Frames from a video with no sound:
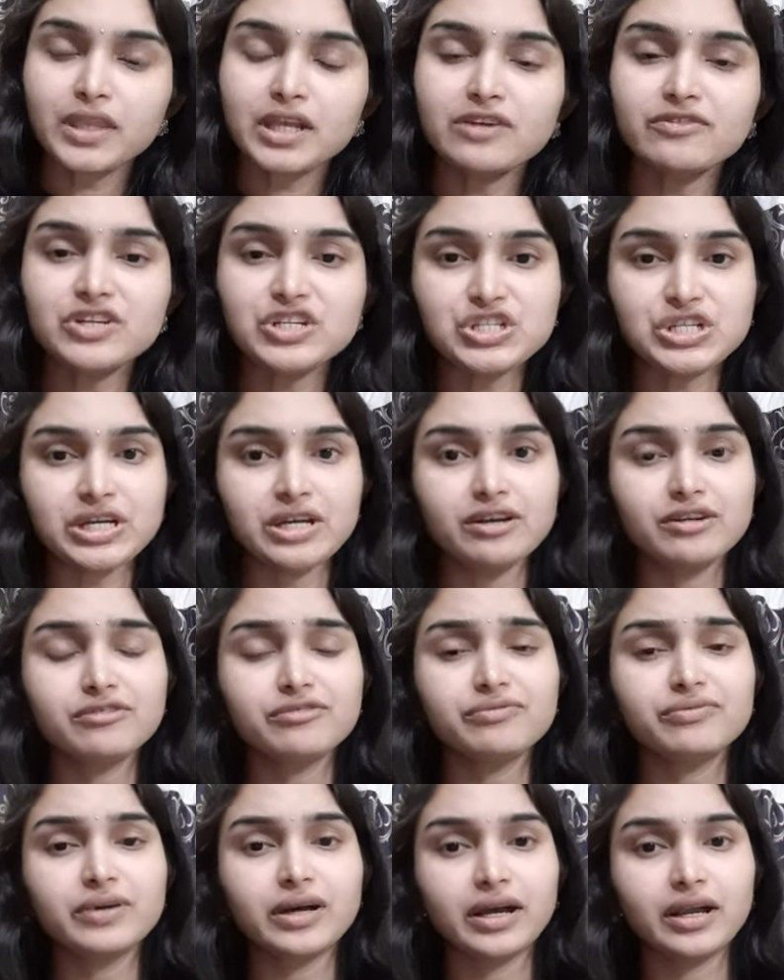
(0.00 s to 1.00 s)

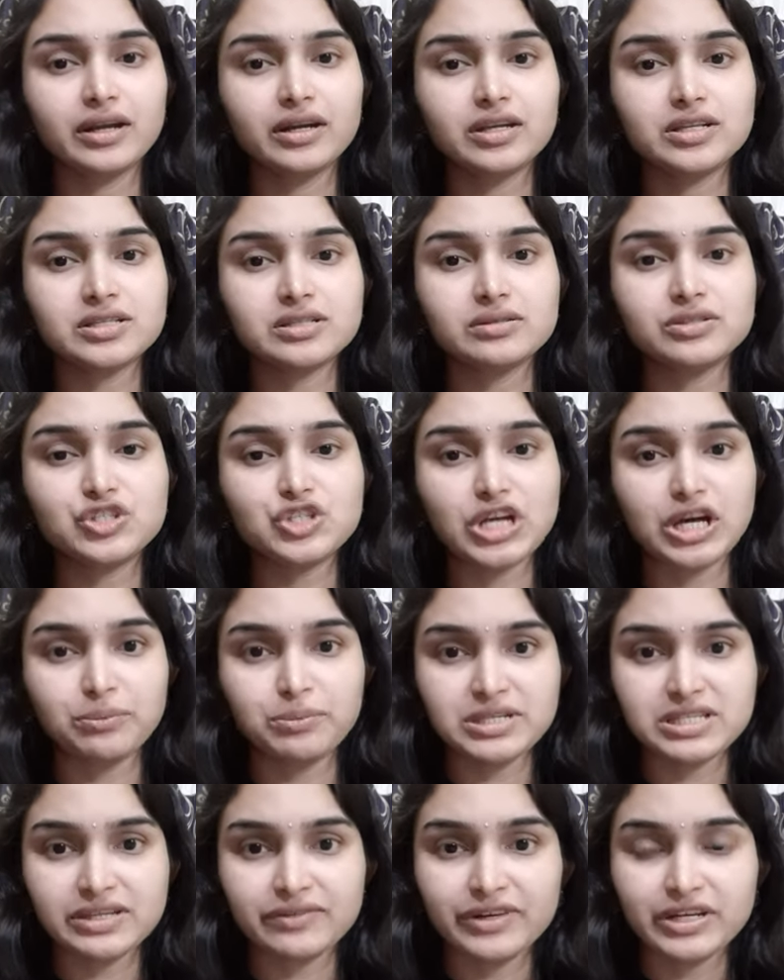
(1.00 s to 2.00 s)
VGF and
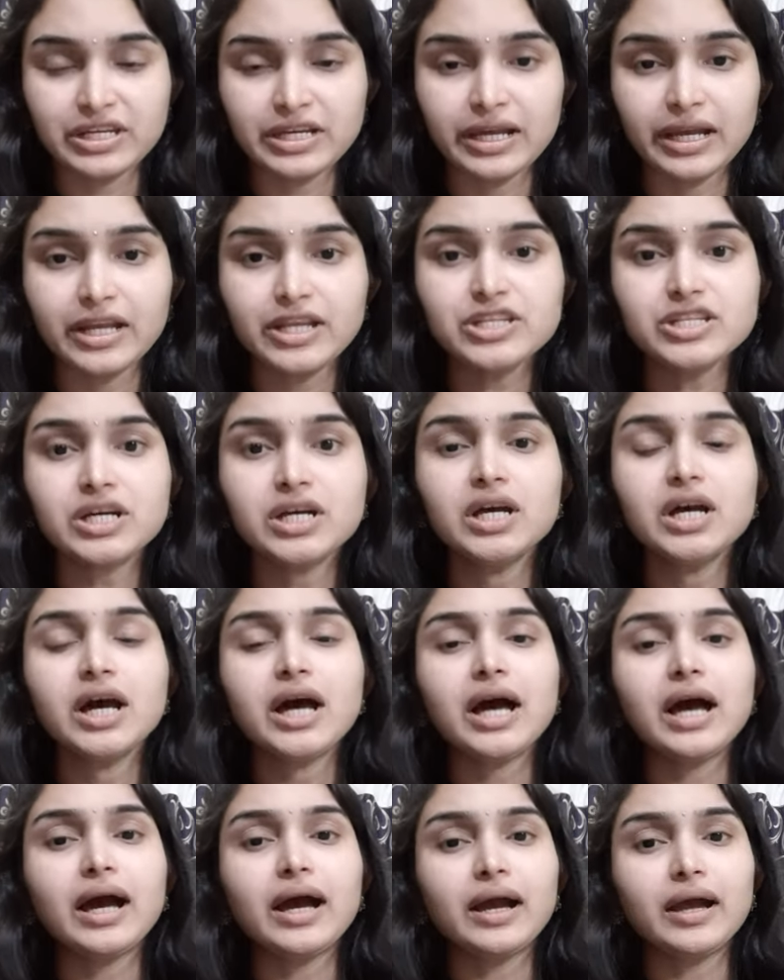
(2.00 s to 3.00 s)
GRP 78
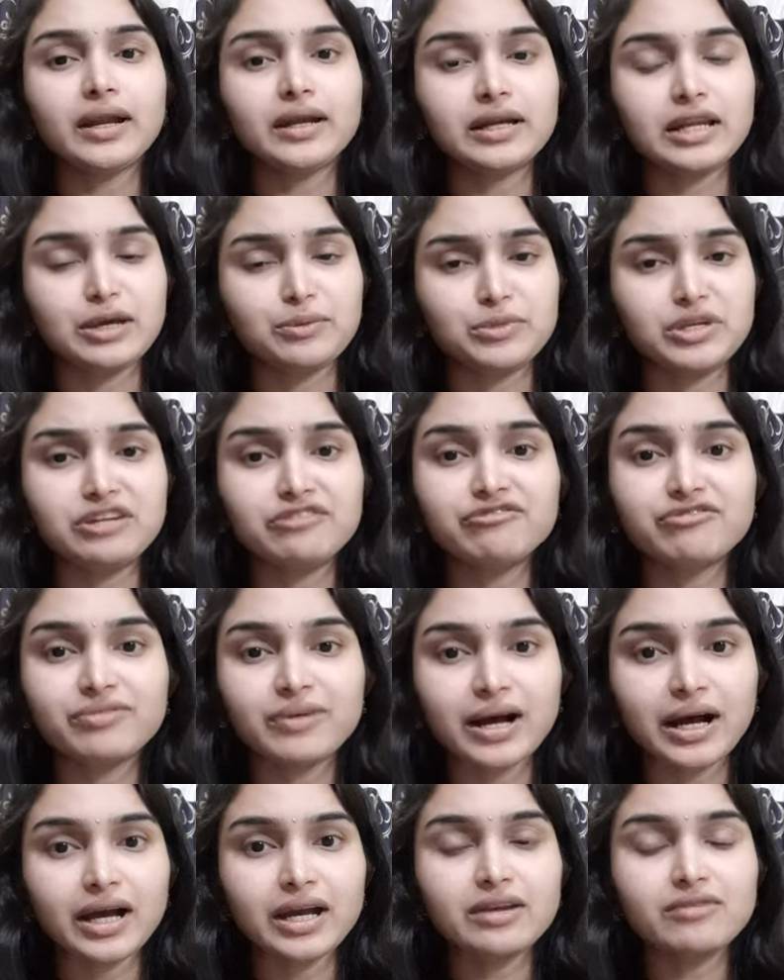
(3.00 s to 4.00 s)
and laminin
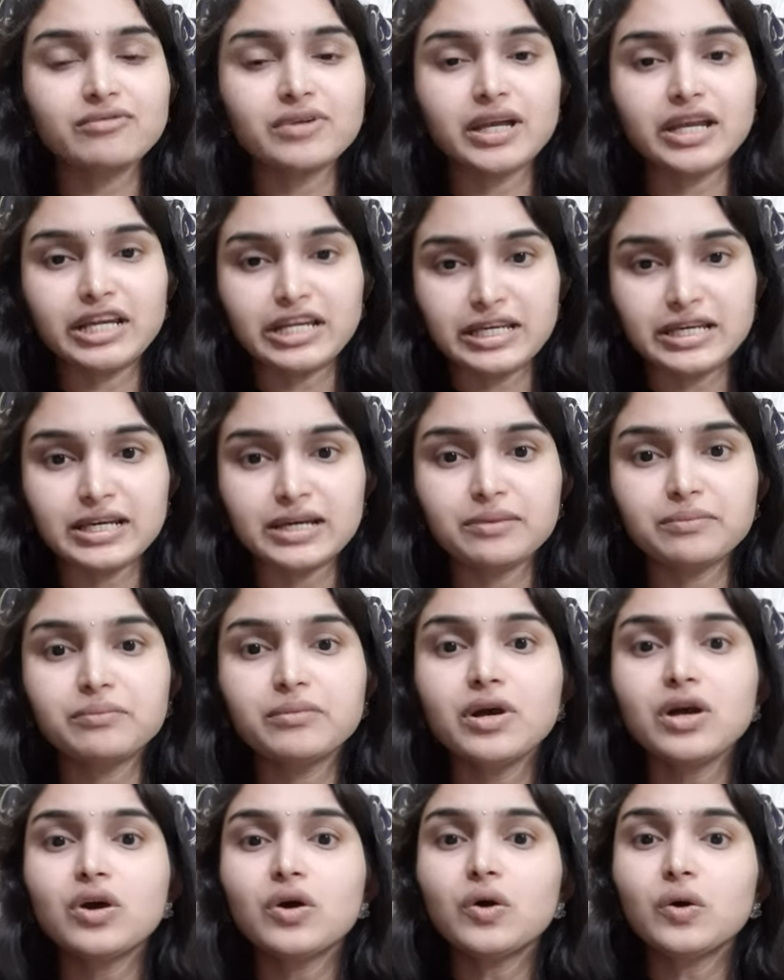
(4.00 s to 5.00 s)
5 ATM
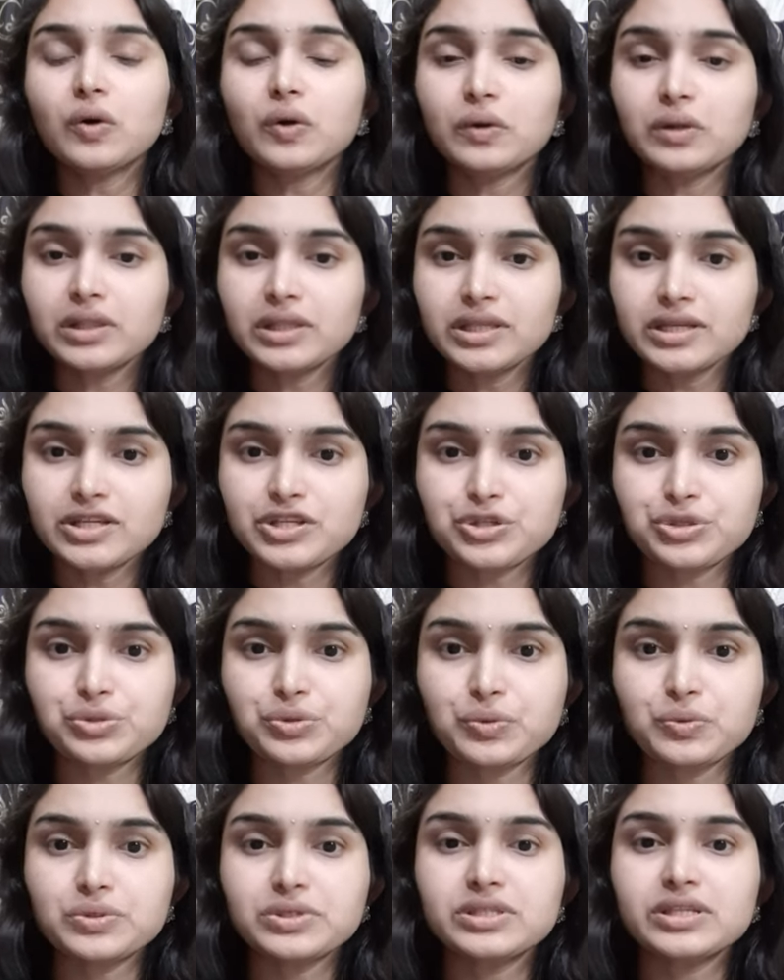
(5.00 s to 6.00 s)
all this
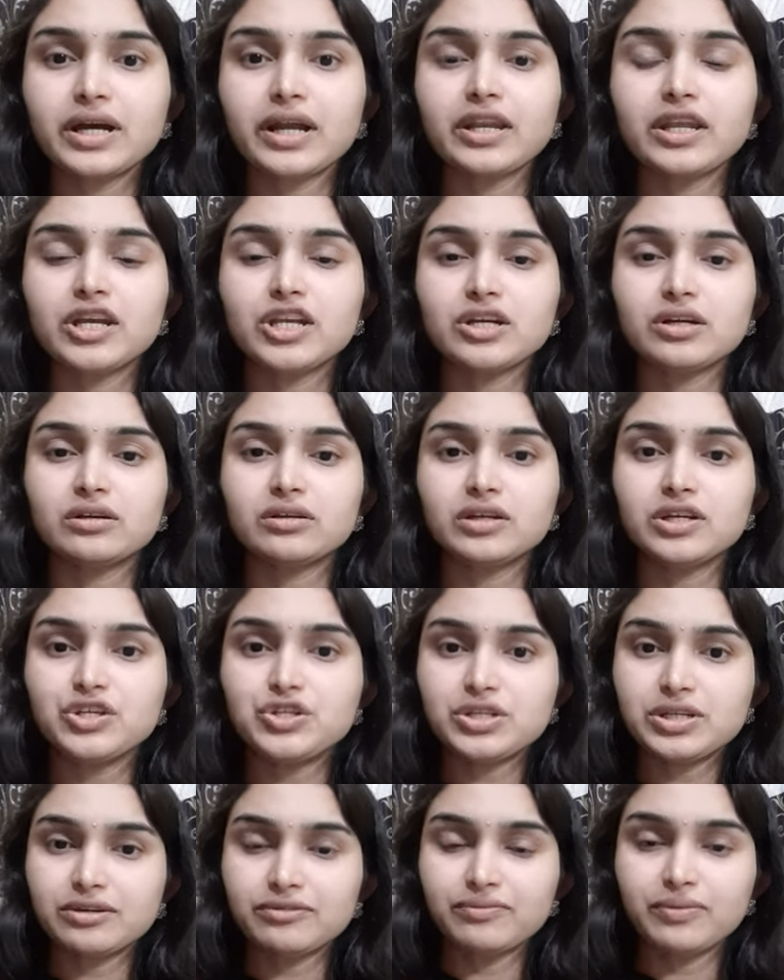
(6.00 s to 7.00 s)
shows that
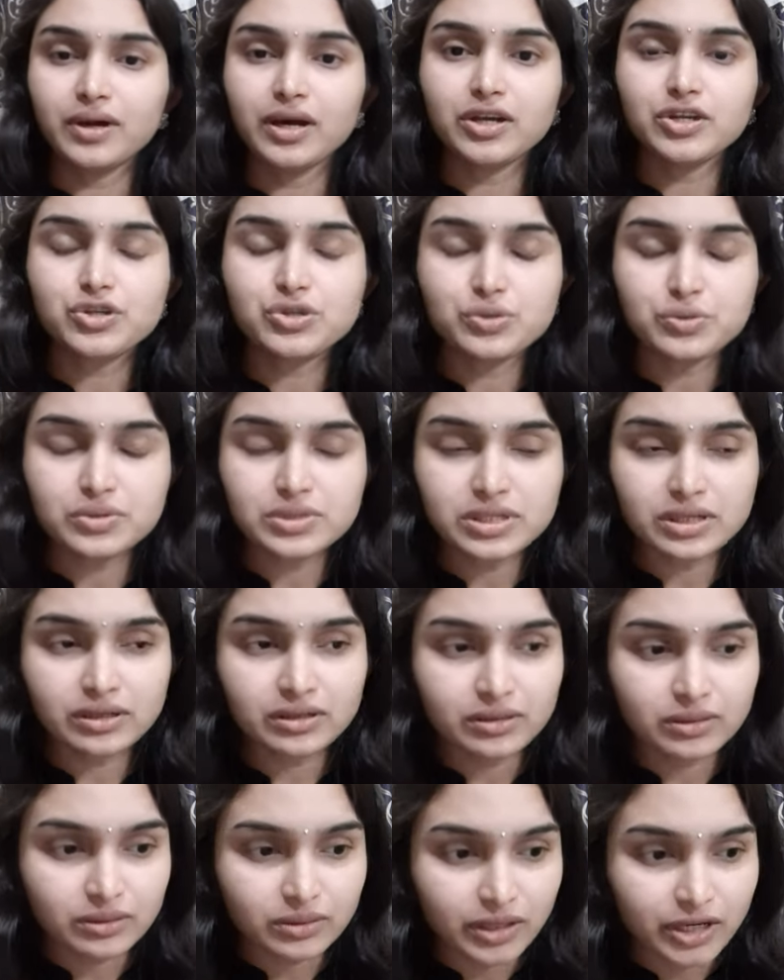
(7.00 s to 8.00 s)
EGFR uh, shows uh,
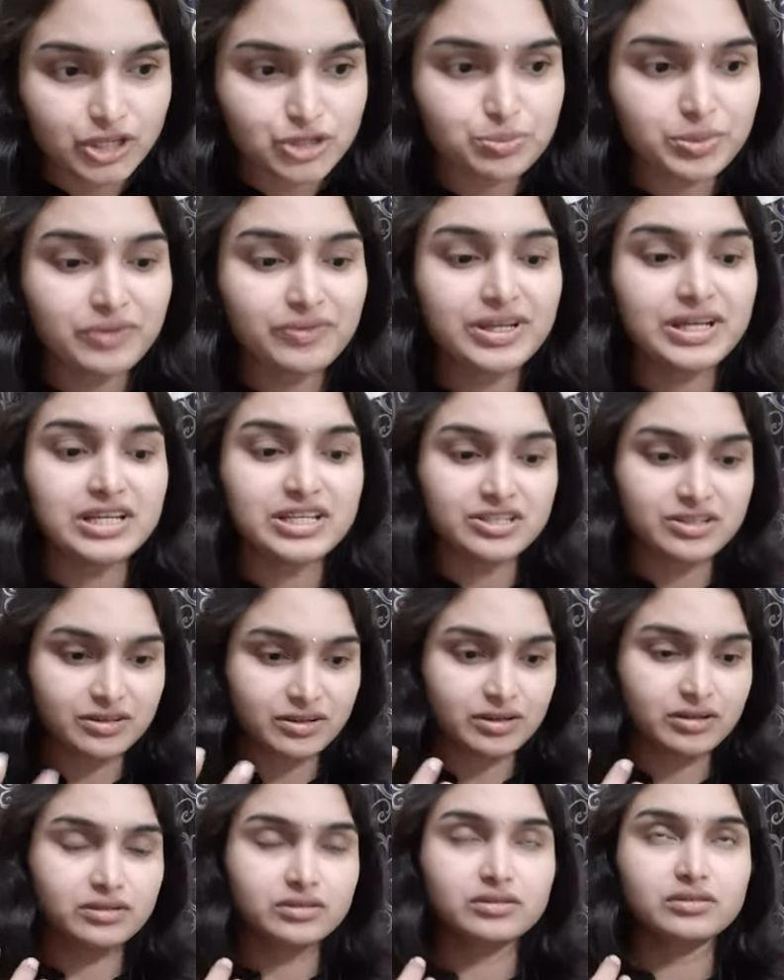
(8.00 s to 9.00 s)
HPV
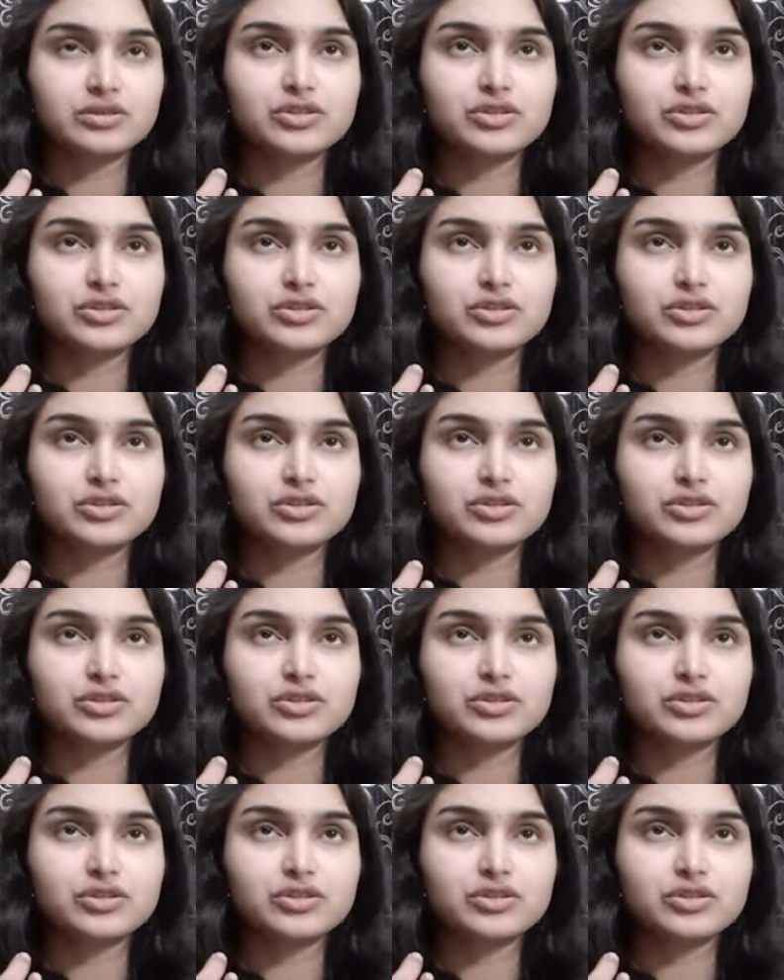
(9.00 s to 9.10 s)
inter